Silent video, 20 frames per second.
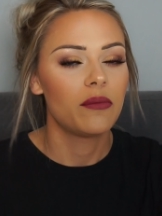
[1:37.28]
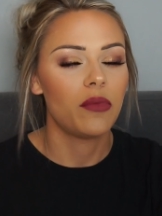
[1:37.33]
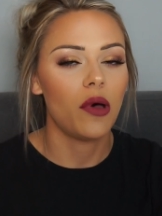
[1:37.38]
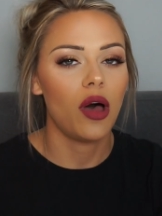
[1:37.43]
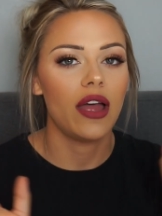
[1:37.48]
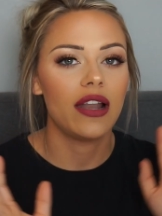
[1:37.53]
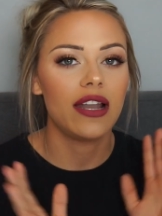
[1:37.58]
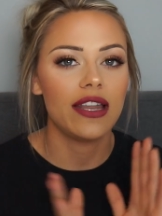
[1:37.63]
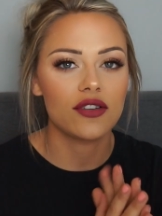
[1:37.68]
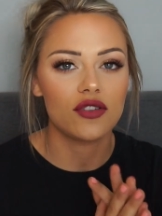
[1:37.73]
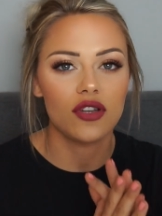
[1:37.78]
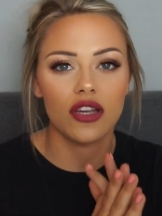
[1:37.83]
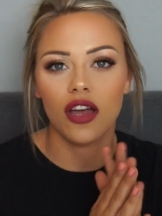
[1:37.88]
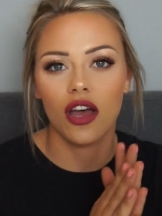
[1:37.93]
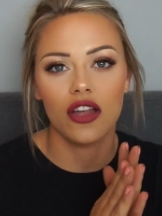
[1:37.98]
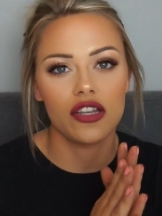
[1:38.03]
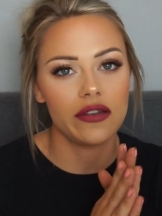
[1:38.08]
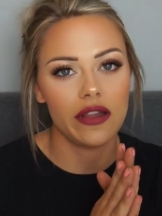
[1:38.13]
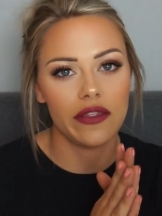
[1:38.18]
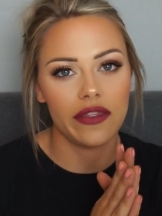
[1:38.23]
but I literally
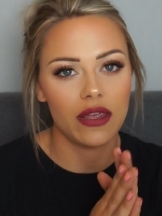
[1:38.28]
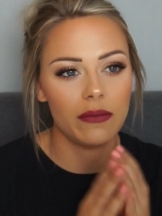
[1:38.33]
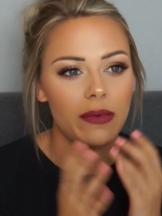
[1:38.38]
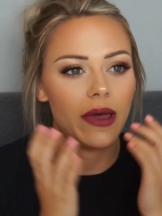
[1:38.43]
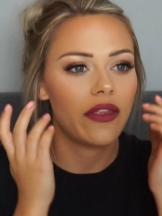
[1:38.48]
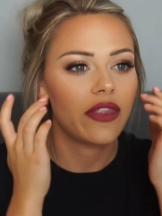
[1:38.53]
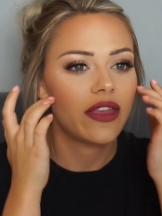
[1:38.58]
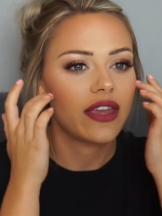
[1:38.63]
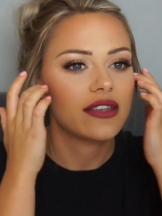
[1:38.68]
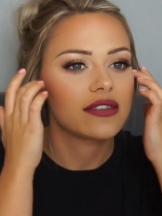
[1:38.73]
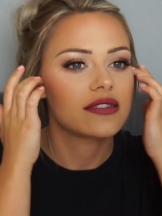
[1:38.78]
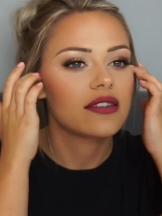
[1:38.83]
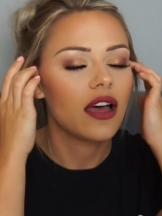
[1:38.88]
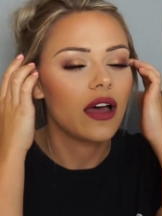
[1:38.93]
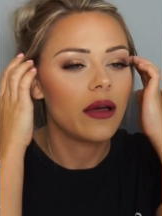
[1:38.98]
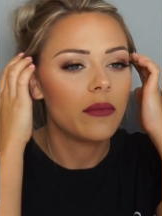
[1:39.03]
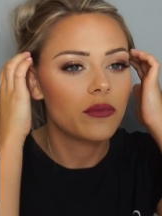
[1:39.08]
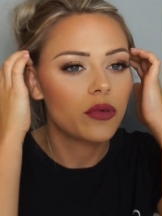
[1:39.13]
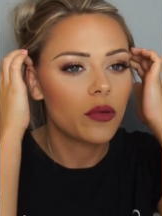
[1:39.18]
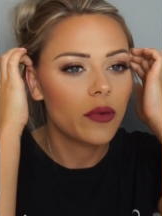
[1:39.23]
can't do anything about these.
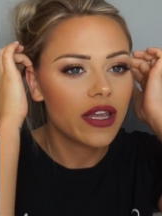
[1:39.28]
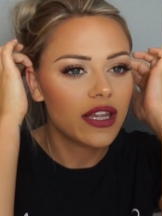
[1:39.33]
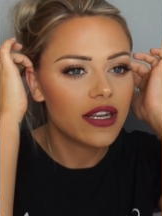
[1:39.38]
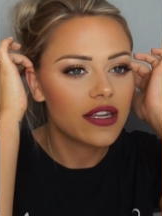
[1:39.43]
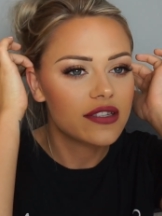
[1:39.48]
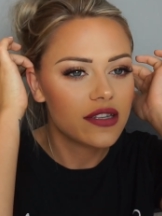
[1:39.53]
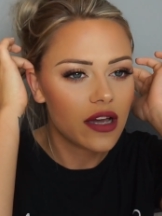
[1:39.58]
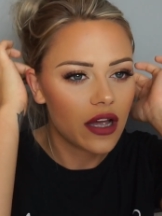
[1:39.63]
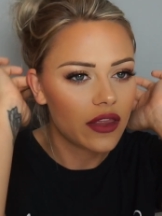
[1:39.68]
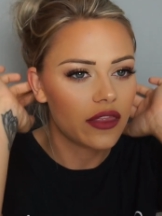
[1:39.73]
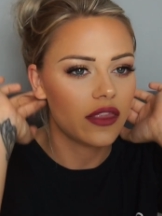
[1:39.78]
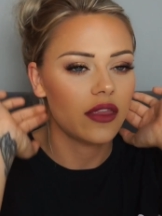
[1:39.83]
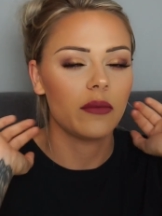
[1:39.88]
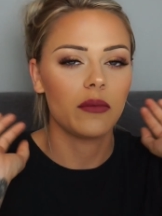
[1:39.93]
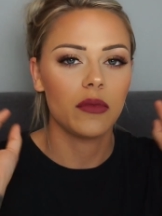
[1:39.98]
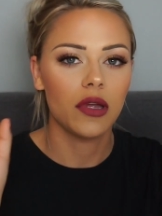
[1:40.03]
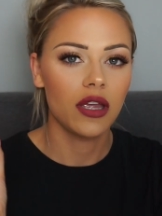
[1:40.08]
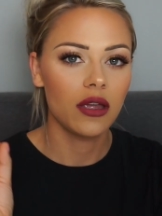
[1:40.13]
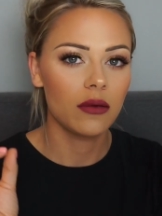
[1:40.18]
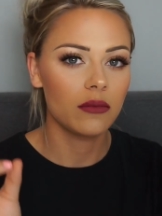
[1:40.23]
I'm probably going to tuck
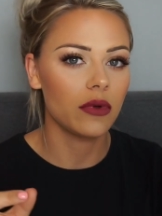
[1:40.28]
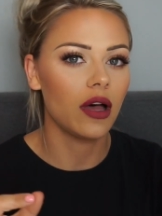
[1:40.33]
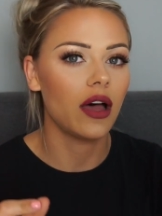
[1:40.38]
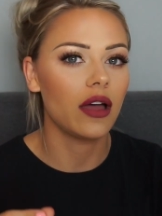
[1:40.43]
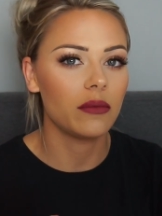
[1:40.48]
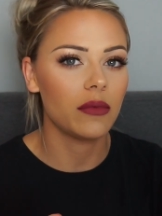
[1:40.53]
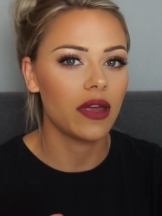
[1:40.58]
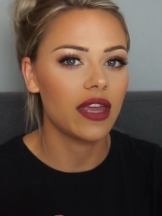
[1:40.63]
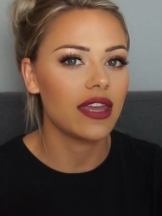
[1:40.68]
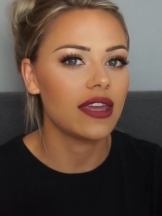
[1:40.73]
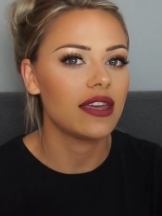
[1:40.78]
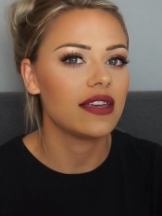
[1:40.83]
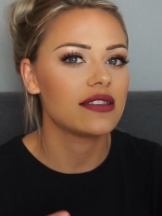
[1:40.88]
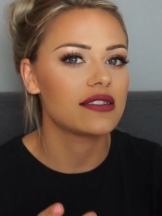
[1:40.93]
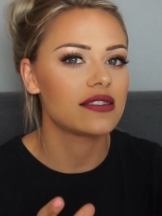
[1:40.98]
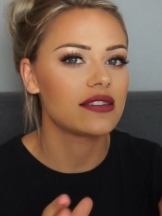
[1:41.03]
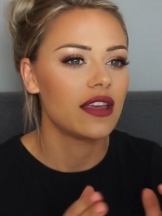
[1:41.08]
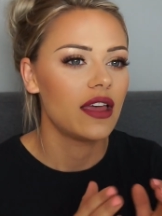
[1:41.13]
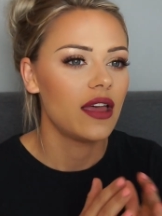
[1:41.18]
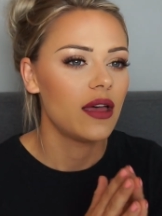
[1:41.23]
them behind my
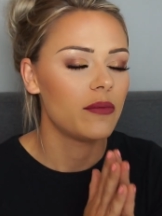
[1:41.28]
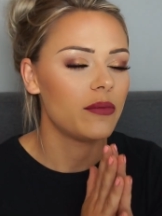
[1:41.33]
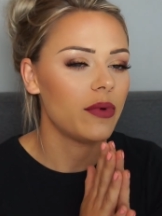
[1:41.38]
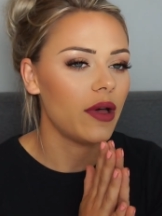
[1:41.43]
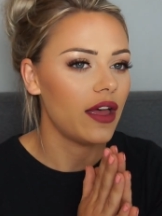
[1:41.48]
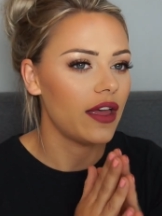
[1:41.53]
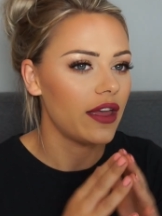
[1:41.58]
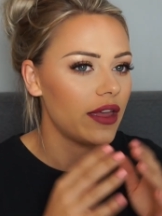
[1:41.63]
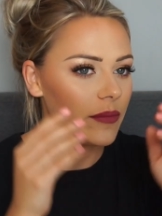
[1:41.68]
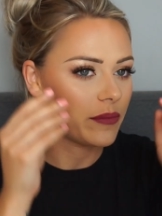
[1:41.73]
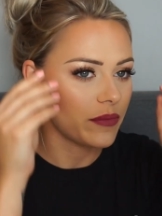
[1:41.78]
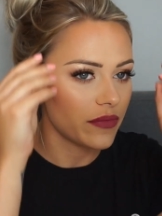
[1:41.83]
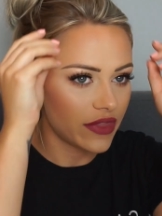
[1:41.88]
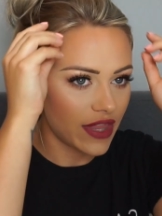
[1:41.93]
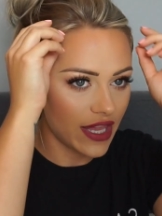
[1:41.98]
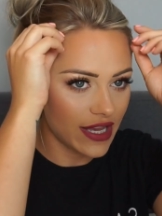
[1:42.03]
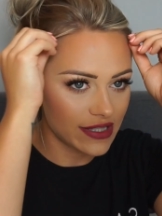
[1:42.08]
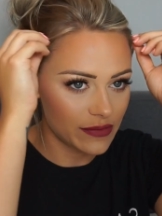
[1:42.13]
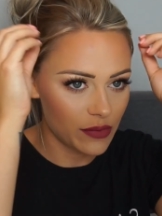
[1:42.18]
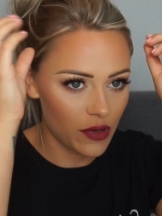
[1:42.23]
ears, but
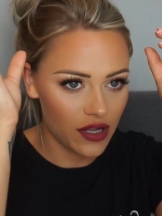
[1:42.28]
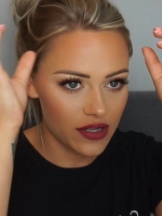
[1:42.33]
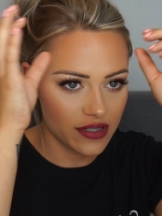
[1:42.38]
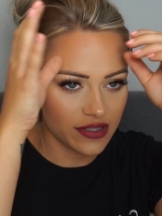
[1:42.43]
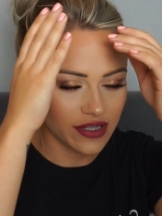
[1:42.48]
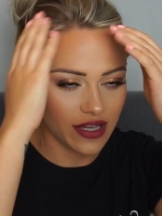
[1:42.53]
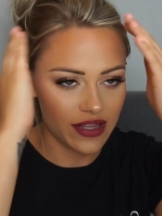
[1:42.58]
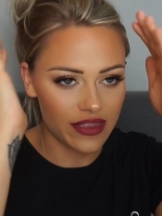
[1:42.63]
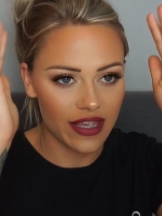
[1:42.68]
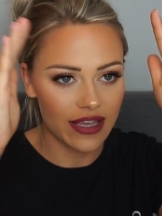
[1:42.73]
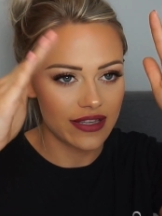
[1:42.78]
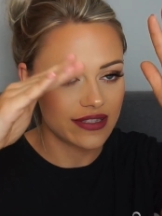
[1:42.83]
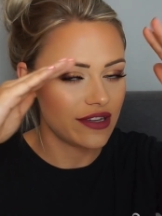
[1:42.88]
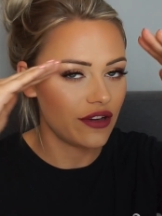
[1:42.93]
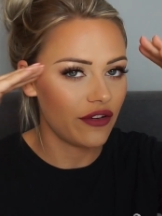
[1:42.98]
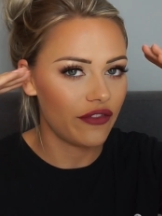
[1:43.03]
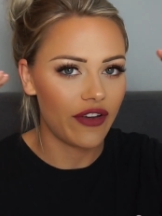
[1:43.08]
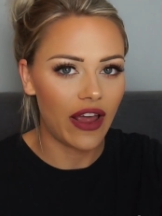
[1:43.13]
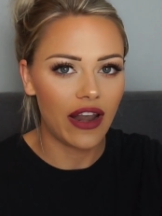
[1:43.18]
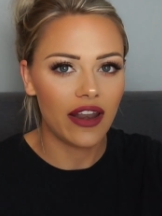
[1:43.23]
these ones, like these
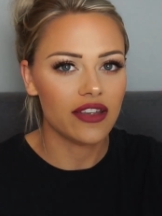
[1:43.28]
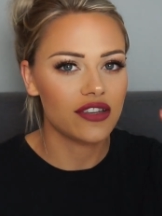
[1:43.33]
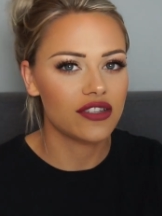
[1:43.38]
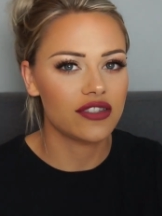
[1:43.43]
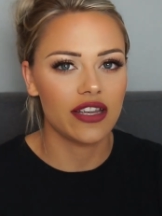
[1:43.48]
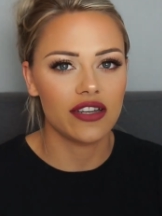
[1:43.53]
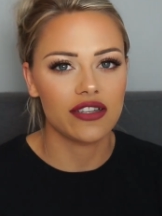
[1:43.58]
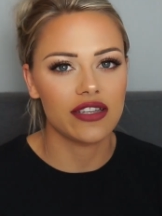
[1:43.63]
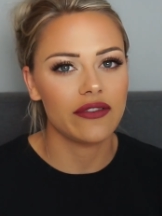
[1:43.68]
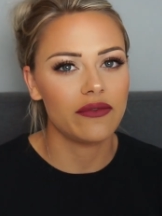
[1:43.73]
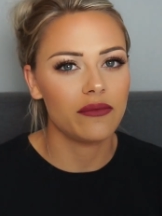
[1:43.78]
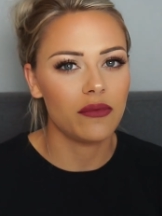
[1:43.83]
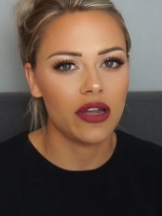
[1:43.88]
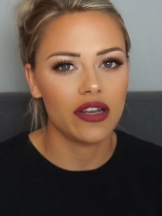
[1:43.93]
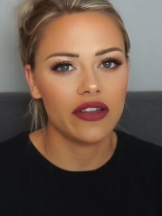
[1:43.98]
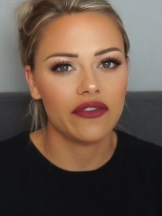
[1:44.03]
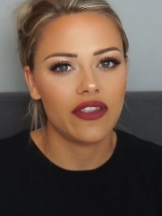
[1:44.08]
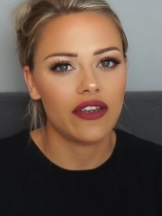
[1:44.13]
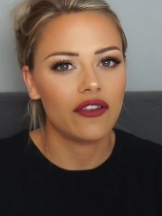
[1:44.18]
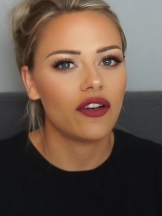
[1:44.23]
little fellas, they just have a
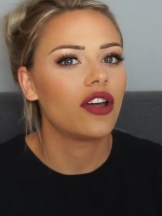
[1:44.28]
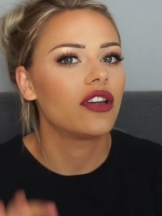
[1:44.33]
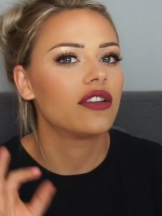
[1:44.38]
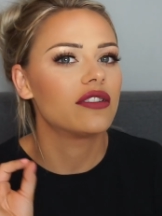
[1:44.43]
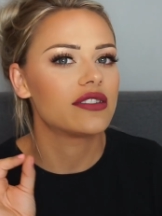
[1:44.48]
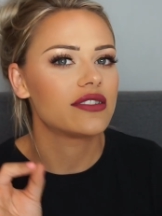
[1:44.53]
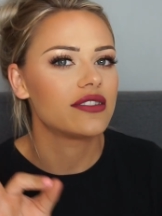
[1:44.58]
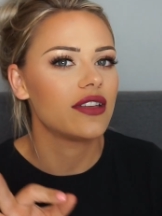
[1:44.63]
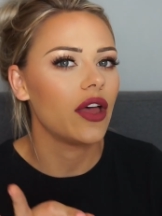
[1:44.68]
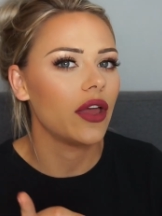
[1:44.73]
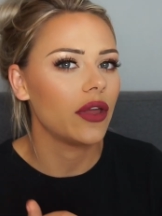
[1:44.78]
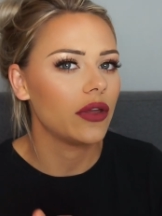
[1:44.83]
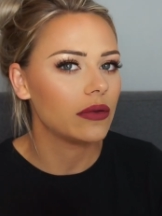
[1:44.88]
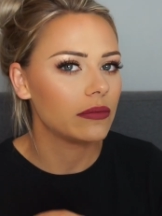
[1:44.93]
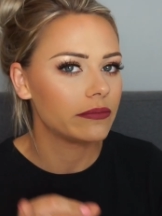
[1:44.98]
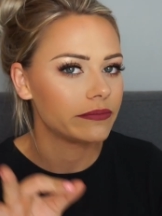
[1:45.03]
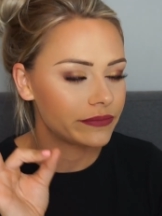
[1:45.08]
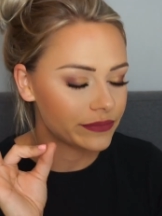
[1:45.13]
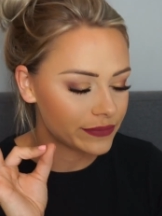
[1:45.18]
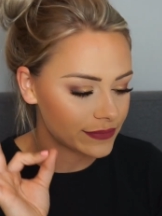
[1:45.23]
mind of their own, so
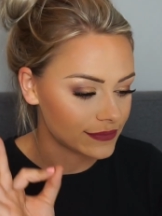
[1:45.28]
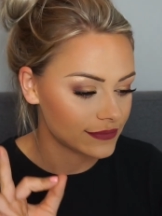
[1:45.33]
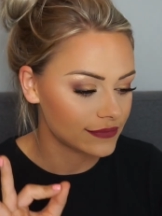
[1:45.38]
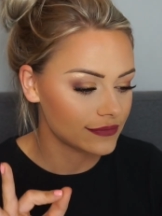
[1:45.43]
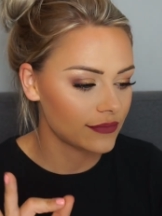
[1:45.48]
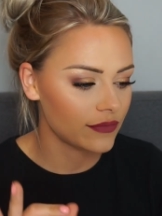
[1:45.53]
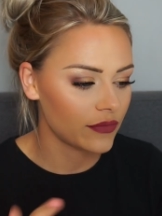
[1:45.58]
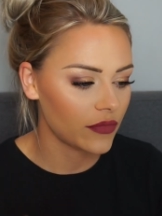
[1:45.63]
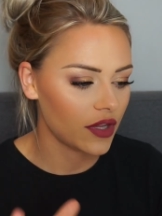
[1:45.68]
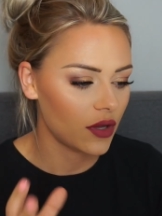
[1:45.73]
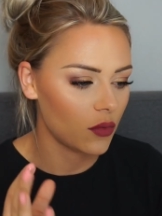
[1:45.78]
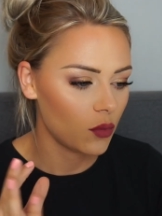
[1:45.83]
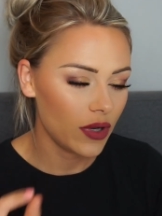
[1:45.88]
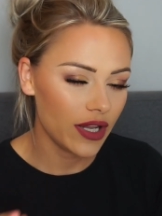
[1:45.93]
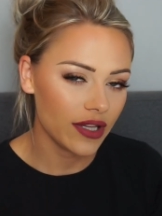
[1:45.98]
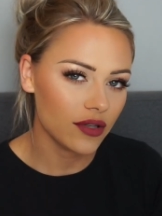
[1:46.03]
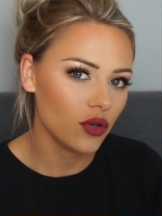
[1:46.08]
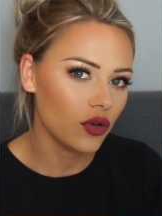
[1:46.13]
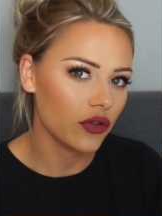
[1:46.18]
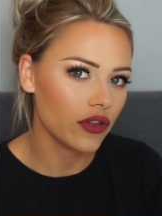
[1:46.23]
we'll
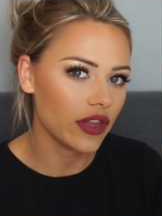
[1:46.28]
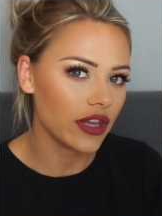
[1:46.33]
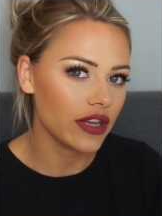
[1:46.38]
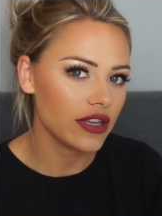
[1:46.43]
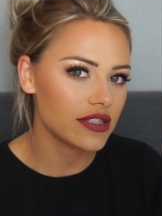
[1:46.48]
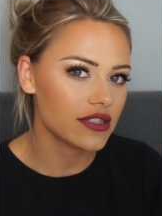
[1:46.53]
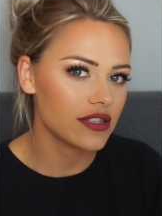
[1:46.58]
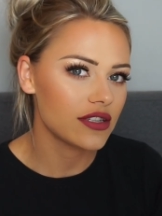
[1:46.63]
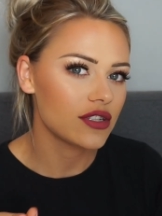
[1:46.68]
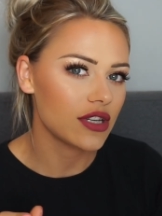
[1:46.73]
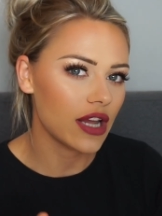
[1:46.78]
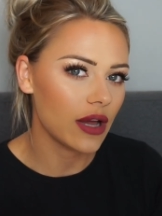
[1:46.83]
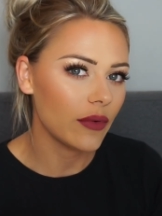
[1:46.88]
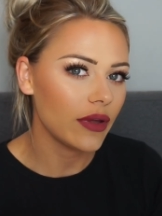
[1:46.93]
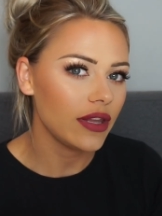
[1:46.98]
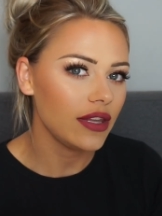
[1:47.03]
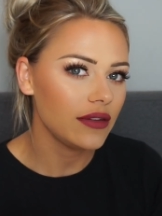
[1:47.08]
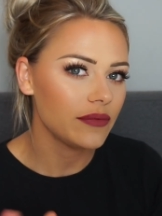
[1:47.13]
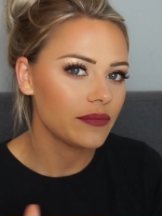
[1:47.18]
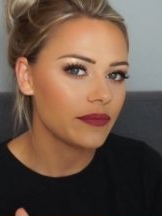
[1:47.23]
ignore those, shall
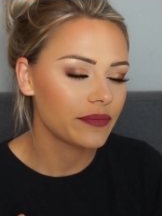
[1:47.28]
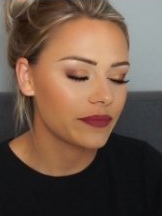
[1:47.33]
we?